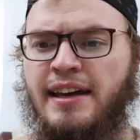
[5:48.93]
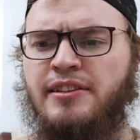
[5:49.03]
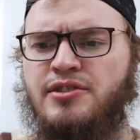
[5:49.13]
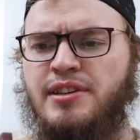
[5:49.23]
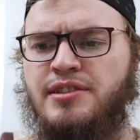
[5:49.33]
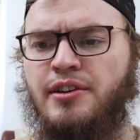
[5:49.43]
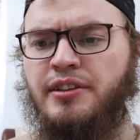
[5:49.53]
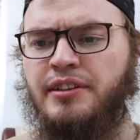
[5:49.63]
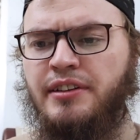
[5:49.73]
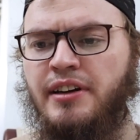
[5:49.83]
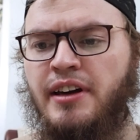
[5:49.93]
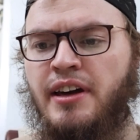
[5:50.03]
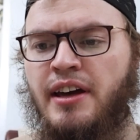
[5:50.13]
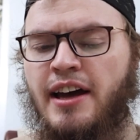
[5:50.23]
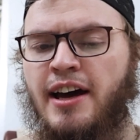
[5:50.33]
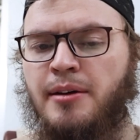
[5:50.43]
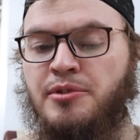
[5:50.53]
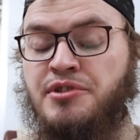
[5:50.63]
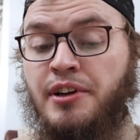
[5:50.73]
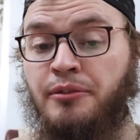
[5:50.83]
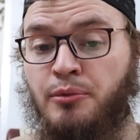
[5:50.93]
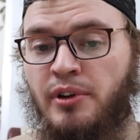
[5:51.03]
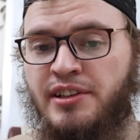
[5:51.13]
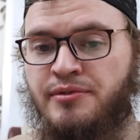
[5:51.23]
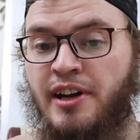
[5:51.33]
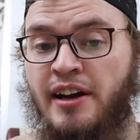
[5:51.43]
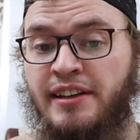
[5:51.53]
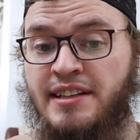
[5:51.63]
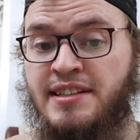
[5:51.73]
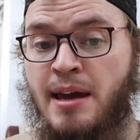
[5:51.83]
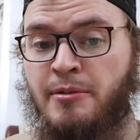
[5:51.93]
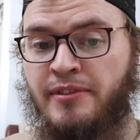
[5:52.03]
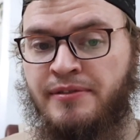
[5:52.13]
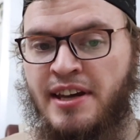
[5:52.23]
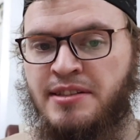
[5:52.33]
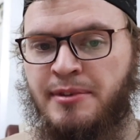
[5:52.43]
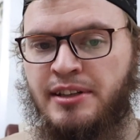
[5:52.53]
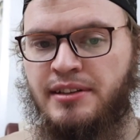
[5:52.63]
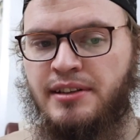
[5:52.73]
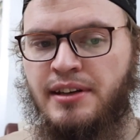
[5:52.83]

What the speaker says: and there's certain rulings regarding this type of investment.